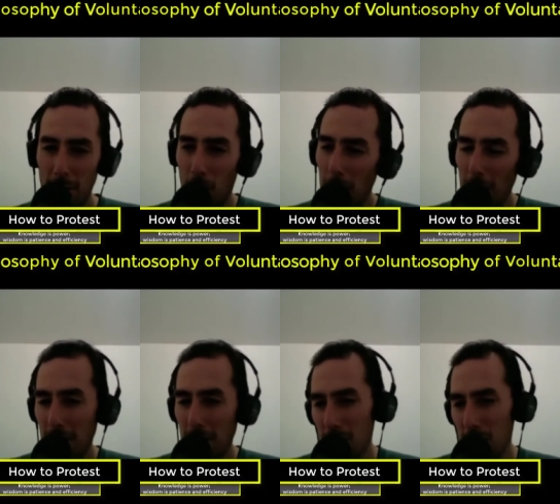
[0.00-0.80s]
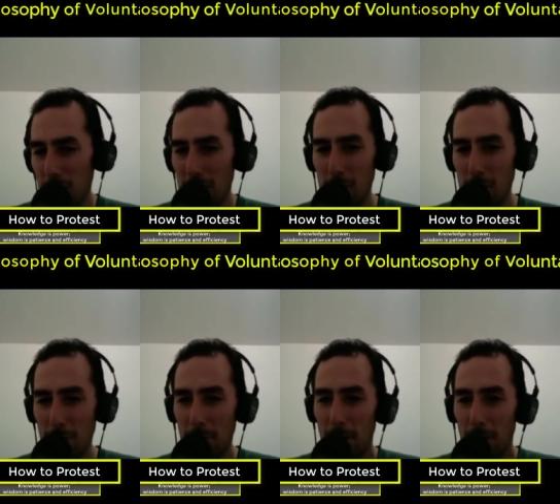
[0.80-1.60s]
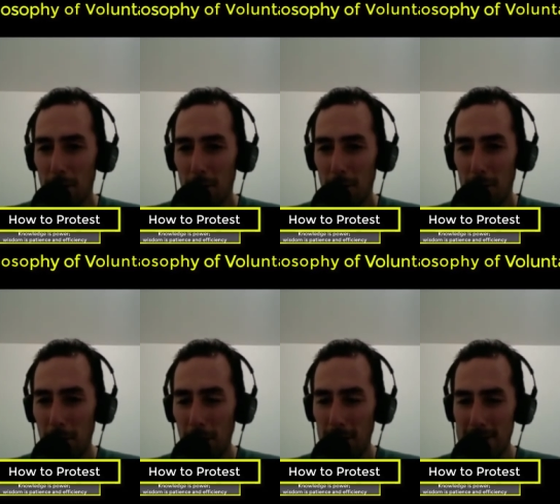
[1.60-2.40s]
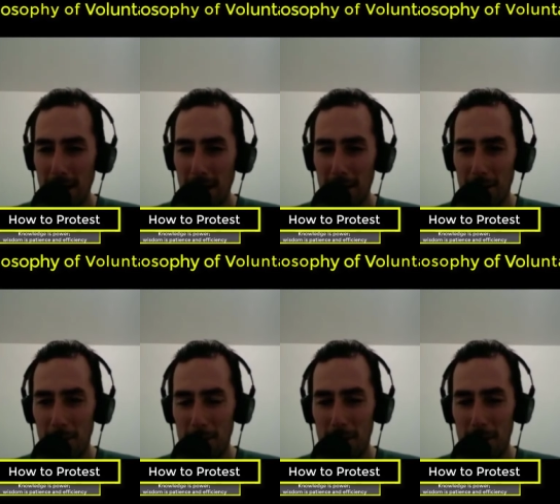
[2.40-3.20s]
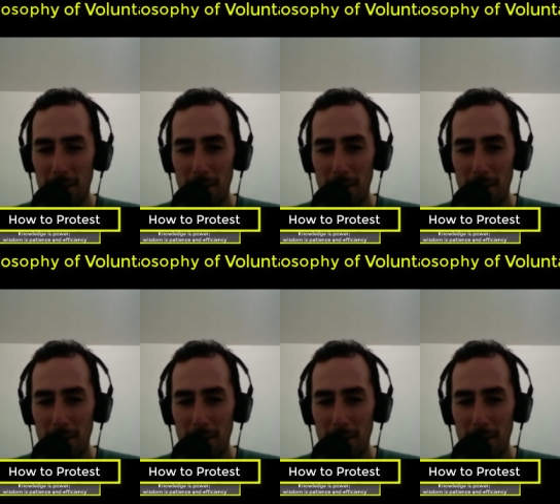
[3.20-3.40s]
going out on the streets with a picket sign and with